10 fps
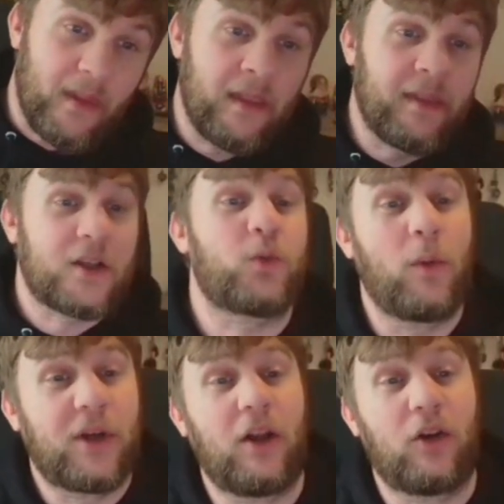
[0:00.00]
that's what
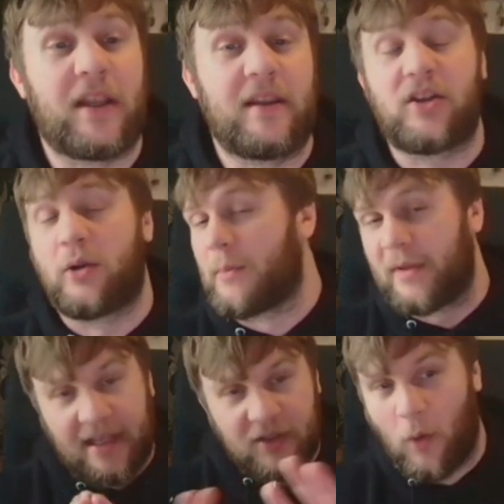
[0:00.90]
we're going to look in this unit,
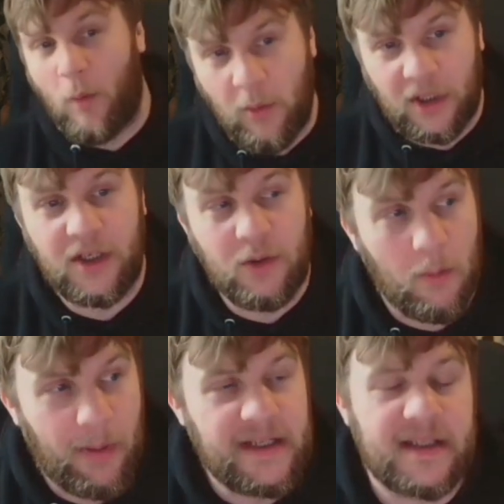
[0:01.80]
but that's not what we're going to do
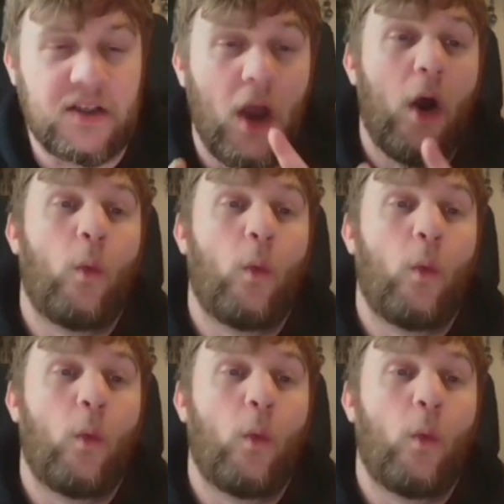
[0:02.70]
on Bitesize.